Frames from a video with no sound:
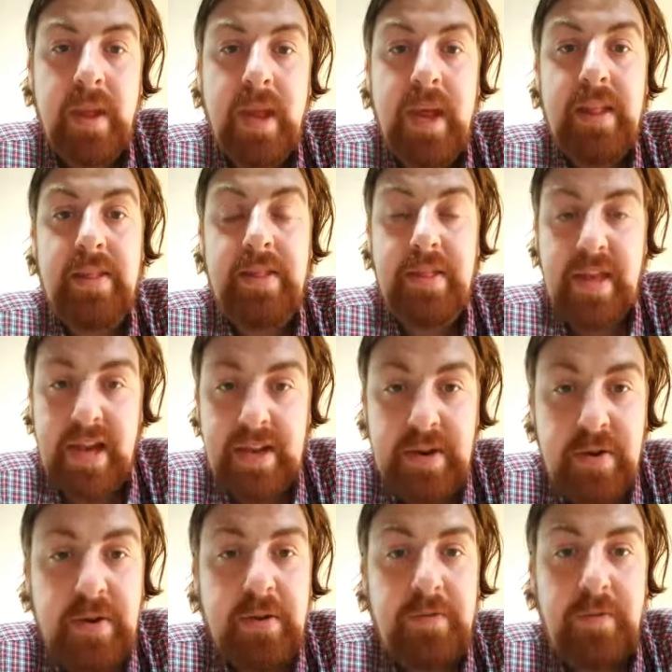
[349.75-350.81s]
And then
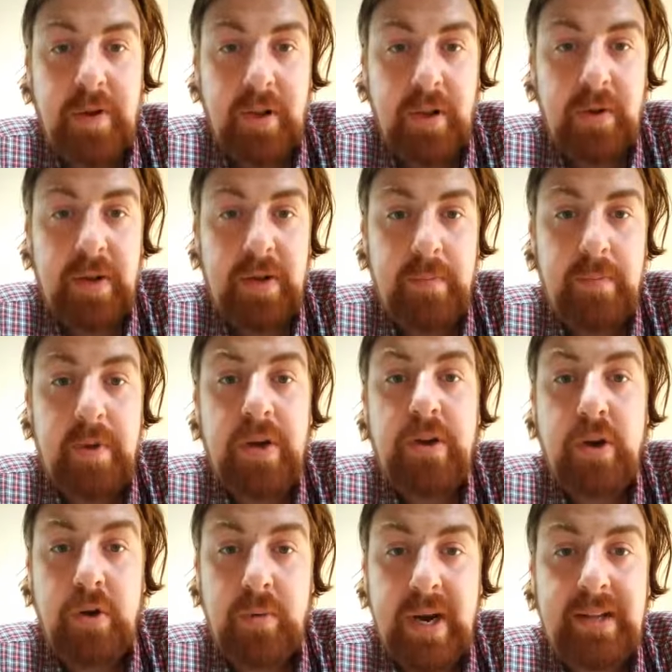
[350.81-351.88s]
you can follow him
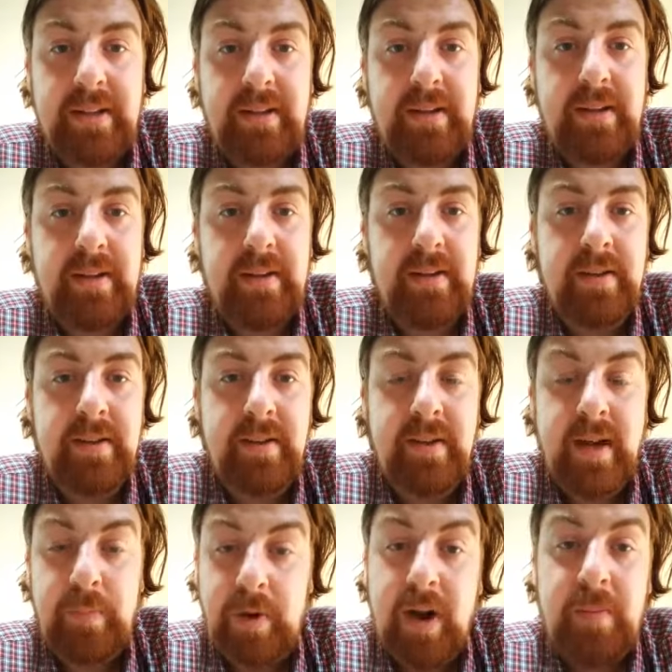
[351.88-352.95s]
correctly.
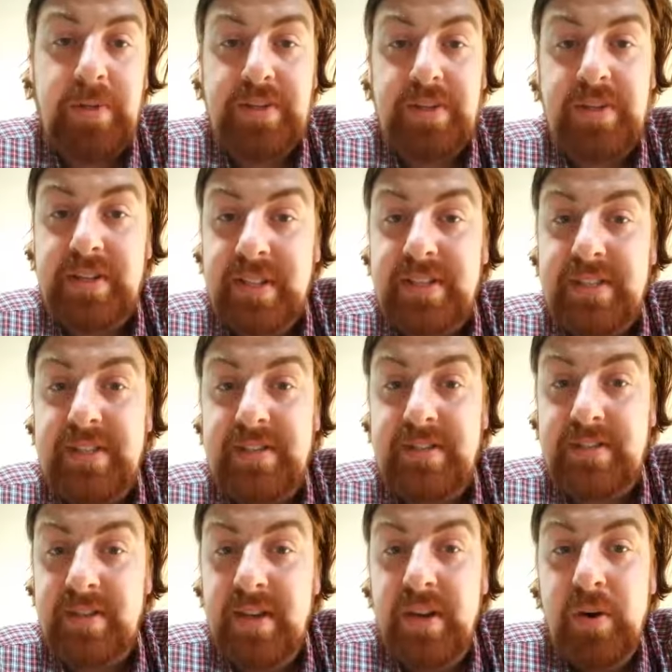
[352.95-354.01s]
I promise you that this
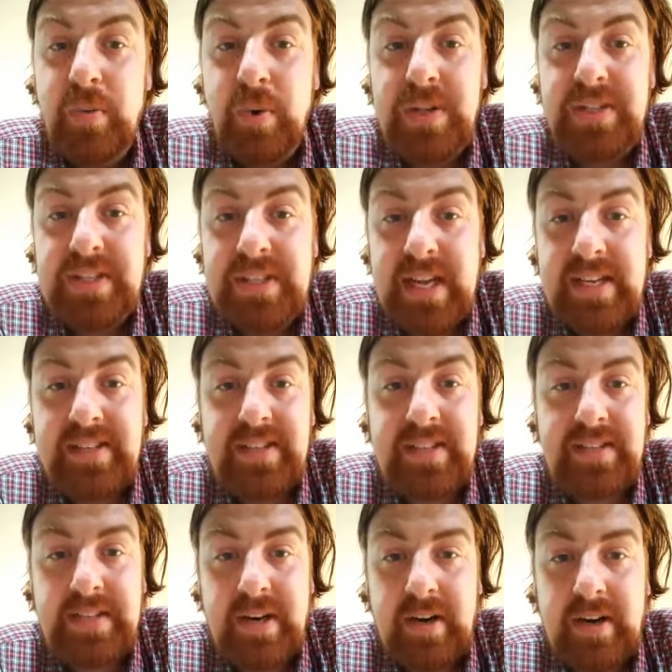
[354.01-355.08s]
is what's
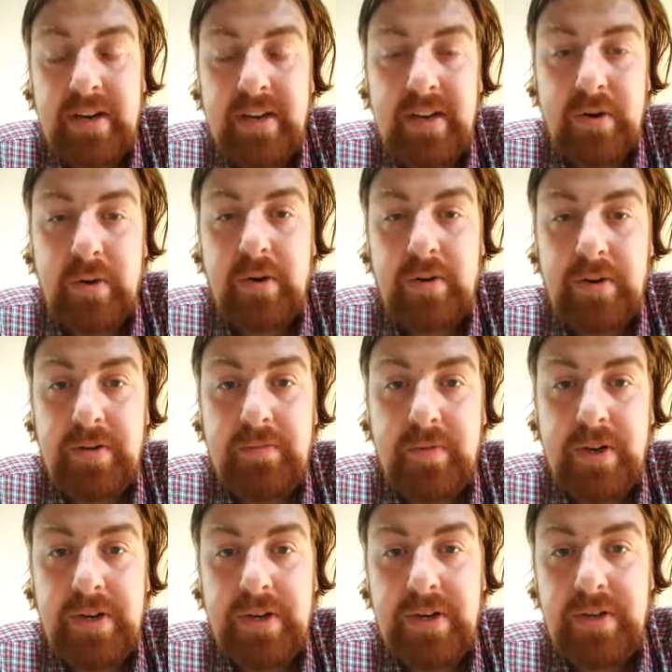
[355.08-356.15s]
necessary in order
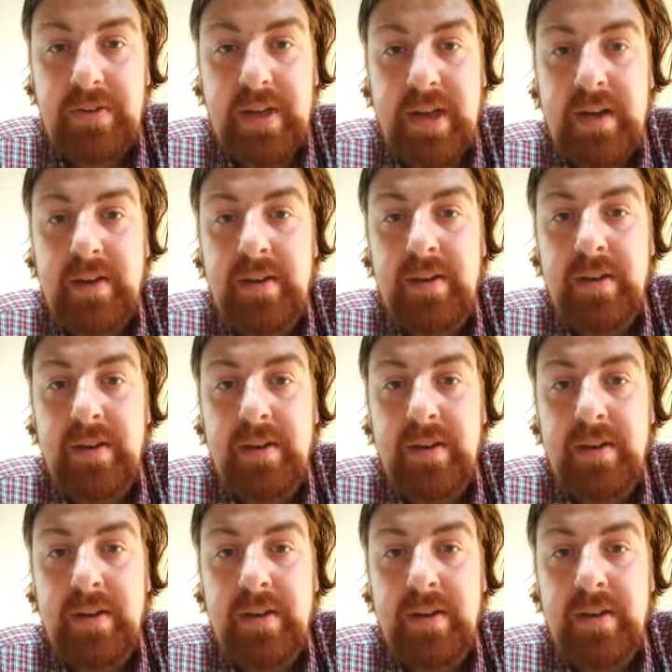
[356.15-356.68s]
for you to do that.